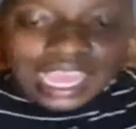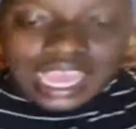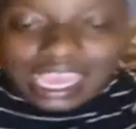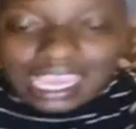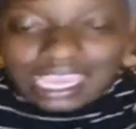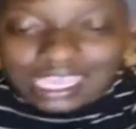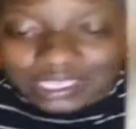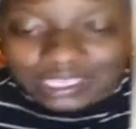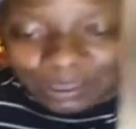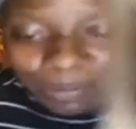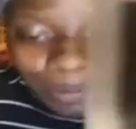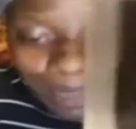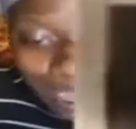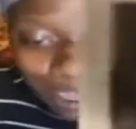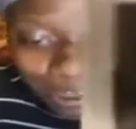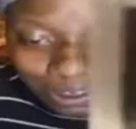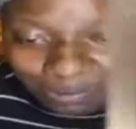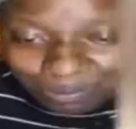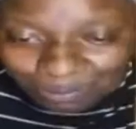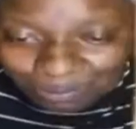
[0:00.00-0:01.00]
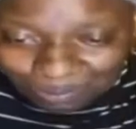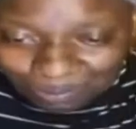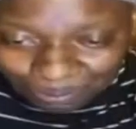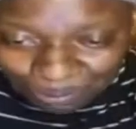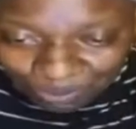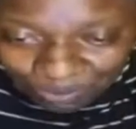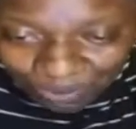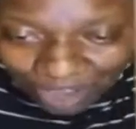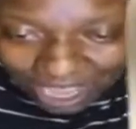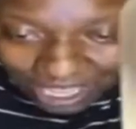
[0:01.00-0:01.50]
He's about,
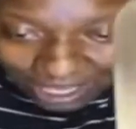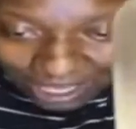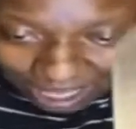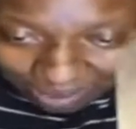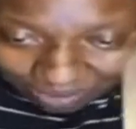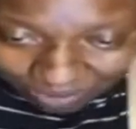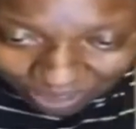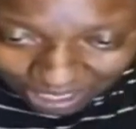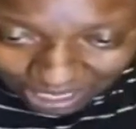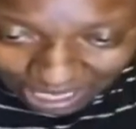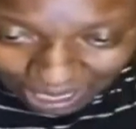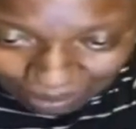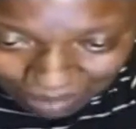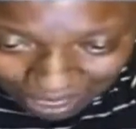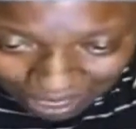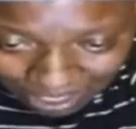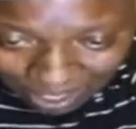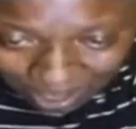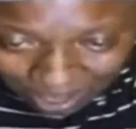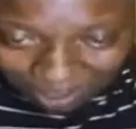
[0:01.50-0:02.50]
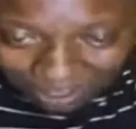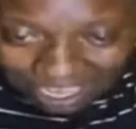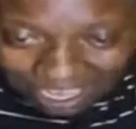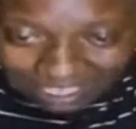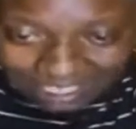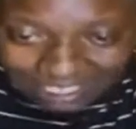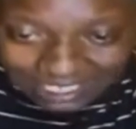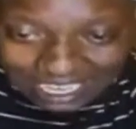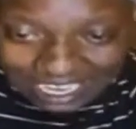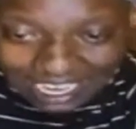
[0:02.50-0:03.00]
before I'm going to let my dog
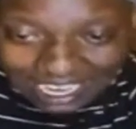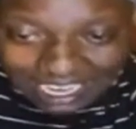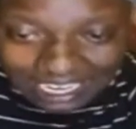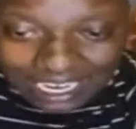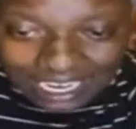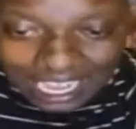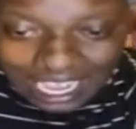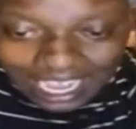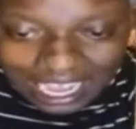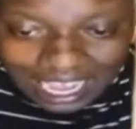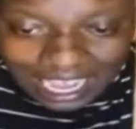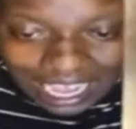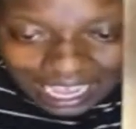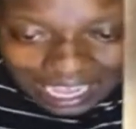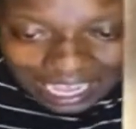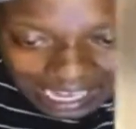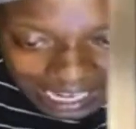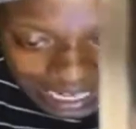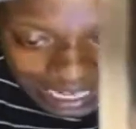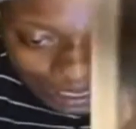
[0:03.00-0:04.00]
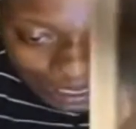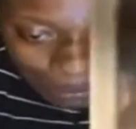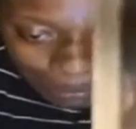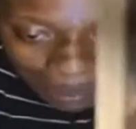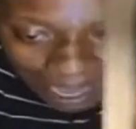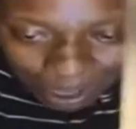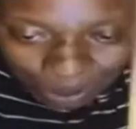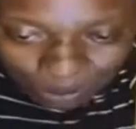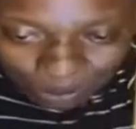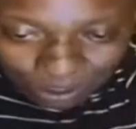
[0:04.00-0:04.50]
outside, he is
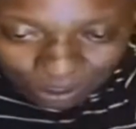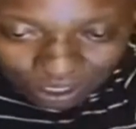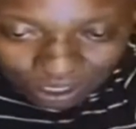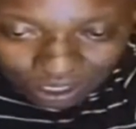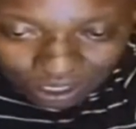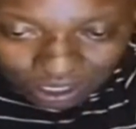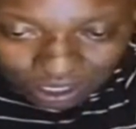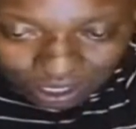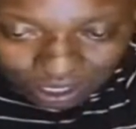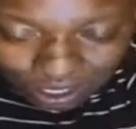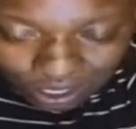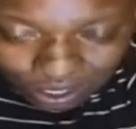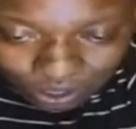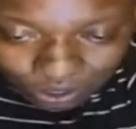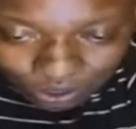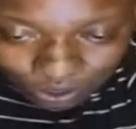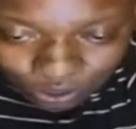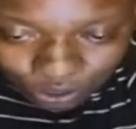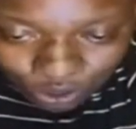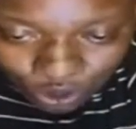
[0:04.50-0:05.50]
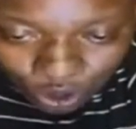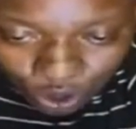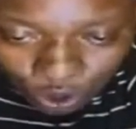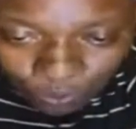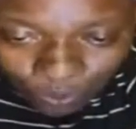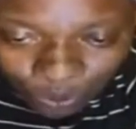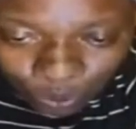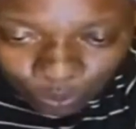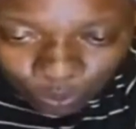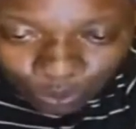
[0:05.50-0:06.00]
about
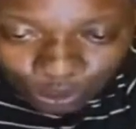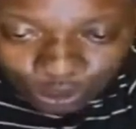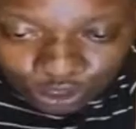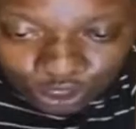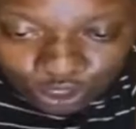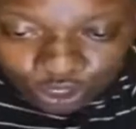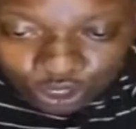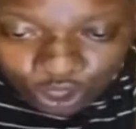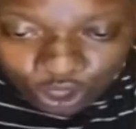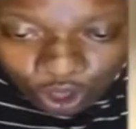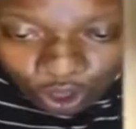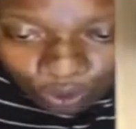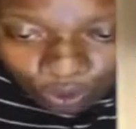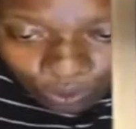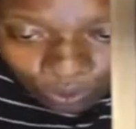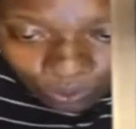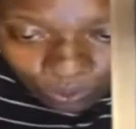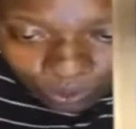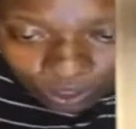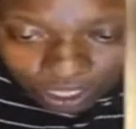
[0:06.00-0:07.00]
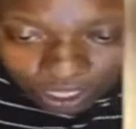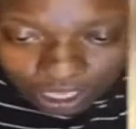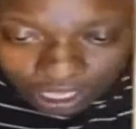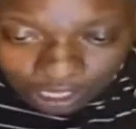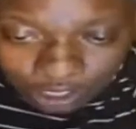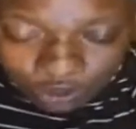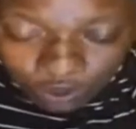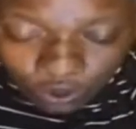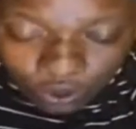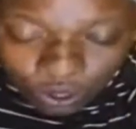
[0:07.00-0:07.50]
knowing when to go
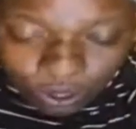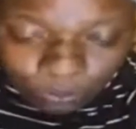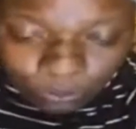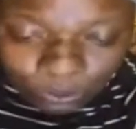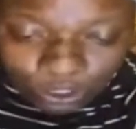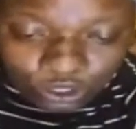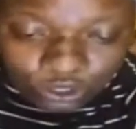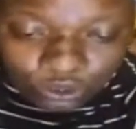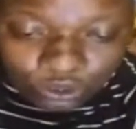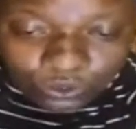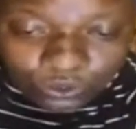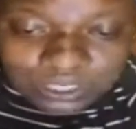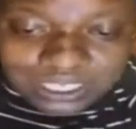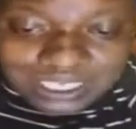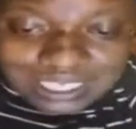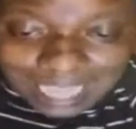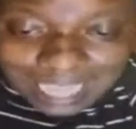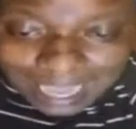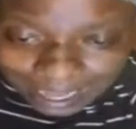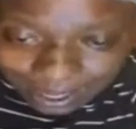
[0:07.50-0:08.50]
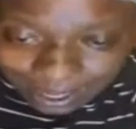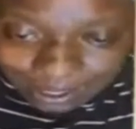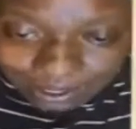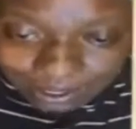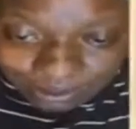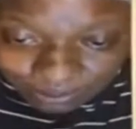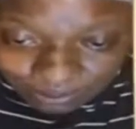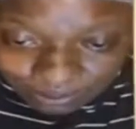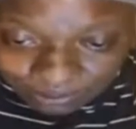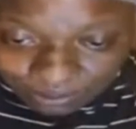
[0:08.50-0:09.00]
and knowing when to stay.
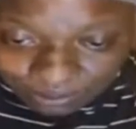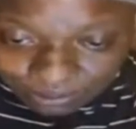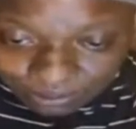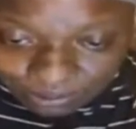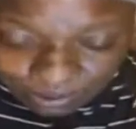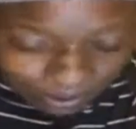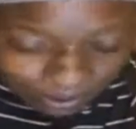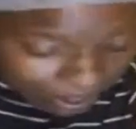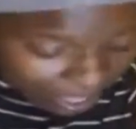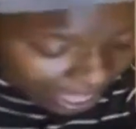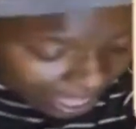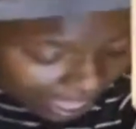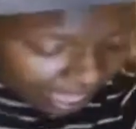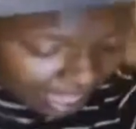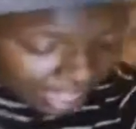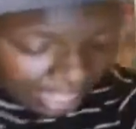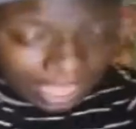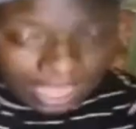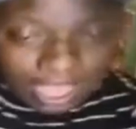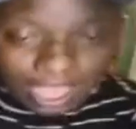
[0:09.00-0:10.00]
Okay?